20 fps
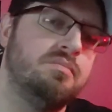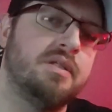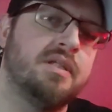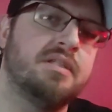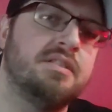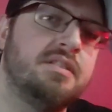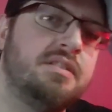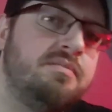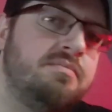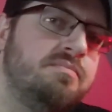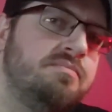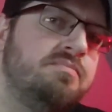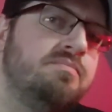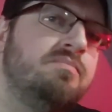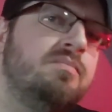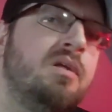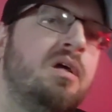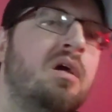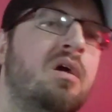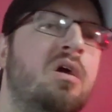like I said,
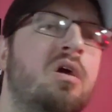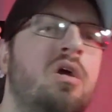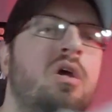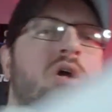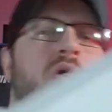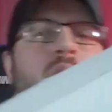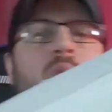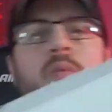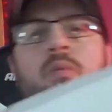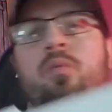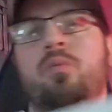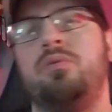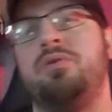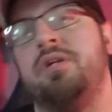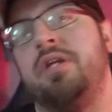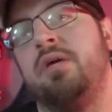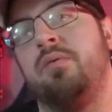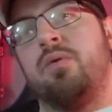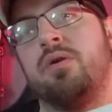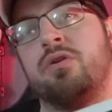
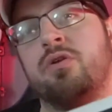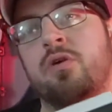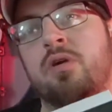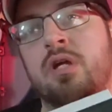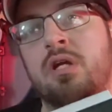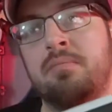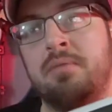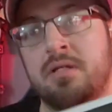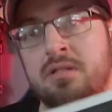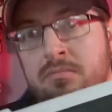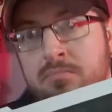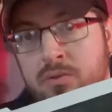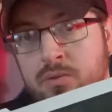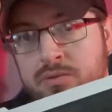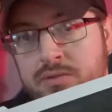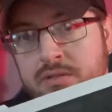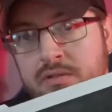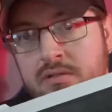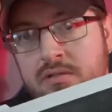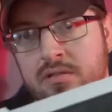today we're talking about the
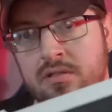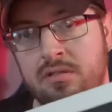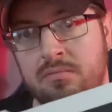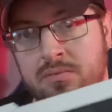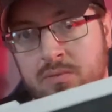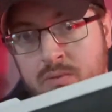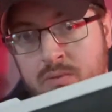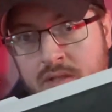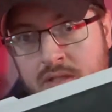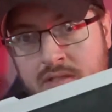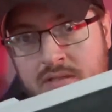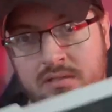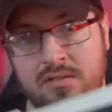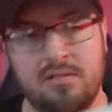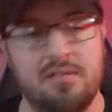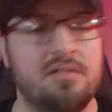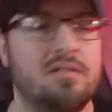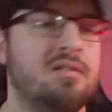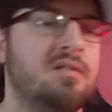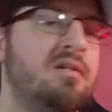bolter, the BoltGun.